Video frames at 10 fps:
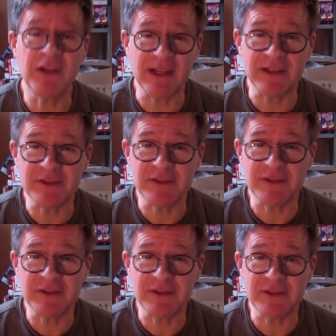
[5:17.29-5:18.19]
I
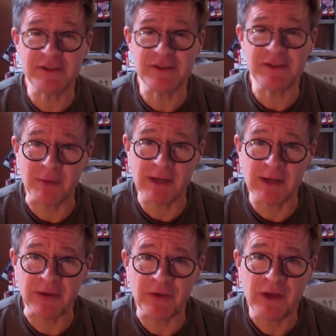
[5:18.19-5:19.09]
expected the first time
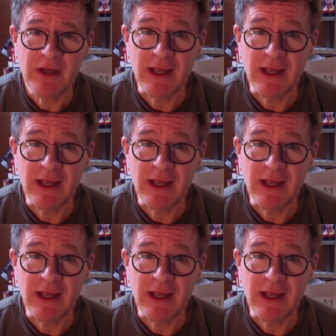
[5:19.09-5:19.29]
around.